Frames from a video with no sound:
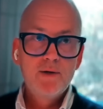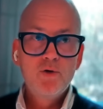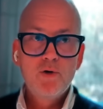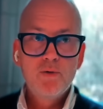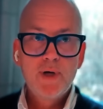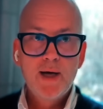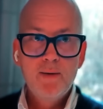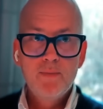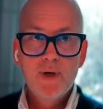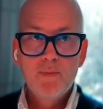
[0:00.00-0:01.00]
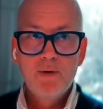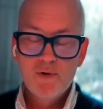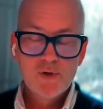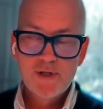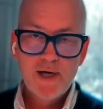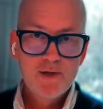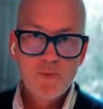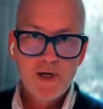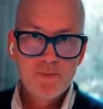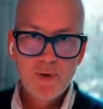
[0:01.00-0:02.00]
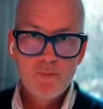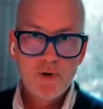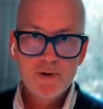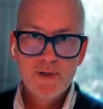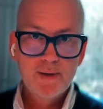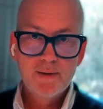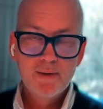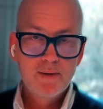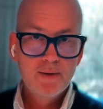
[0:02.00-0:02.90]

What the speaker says: when I took over game, it was a change management project.